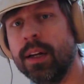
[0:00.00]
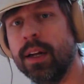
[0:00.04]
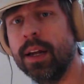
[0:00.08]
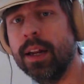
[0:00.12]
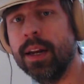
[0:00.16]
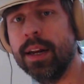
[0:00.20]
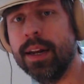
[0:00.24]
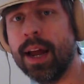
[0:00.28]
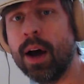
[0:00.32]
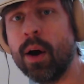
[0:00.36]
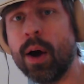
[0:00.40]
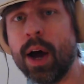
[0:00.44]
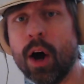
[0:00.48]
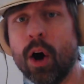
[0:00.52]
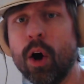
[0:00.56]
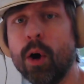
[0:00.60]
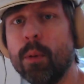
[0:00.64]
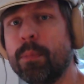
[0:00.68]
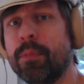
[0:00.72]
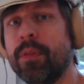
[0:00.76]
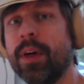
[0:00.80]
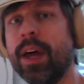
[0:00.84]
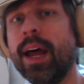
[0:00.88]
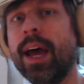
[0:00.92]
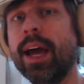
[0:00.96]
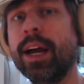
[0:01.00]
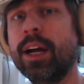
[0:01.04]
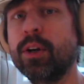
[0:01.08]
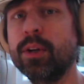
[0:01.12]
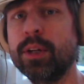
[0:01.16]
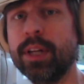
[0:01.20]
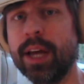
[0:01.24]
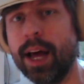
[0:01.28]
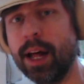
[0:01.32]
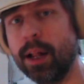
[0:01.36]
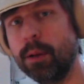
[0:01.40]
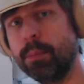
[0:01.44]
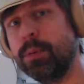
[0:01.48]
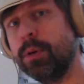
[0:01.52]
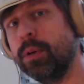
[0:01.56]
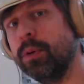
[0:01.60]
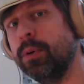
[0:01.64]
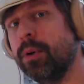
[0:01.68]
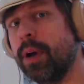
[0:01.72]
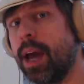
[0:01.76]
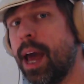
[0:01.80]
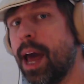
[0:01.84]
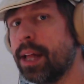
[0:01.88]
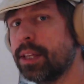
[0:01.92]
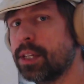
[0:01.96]
Now I hope that I could help
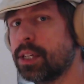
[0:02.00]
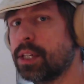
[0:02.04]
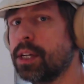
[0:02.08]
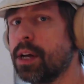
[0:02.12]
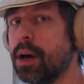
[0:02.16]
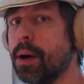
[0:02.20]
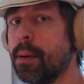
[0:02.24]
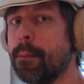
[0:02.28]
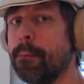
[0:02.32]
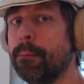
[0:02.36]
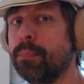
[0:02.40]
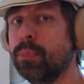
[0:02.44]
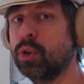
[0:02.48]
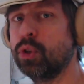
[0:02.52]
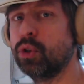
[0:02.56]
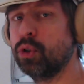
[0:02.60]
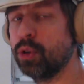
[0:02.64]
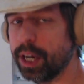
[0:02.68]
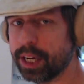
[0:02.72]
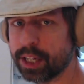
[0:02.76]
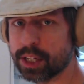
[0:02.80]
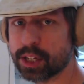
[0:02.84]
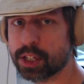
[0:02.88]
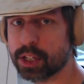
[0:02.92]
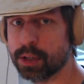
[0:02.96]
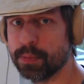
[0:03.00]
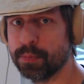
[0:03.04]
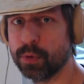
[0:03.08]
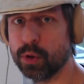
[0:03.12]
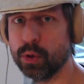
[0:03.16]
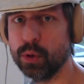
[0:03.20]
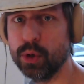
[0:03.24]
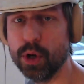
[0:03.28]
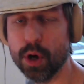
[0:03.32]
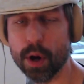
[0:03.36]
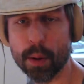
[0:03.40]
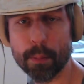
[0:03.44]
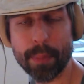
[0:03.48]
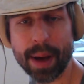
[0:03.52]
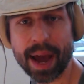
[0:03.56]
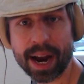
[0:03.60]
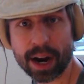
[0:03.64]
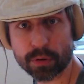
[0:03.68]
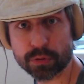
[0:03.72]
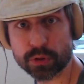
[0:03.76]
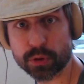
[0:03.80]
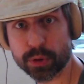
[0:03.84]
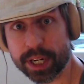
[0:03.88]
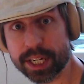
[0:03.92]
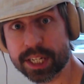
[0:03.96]
you add some tricks to your bag
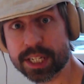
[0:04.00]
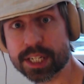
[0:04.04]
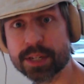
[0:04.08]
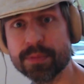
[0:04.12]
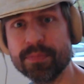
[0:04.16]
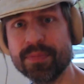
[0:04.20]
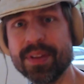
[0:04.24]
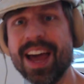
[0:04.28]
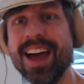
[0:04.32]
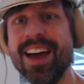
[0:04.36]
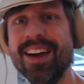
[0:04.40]
of tricks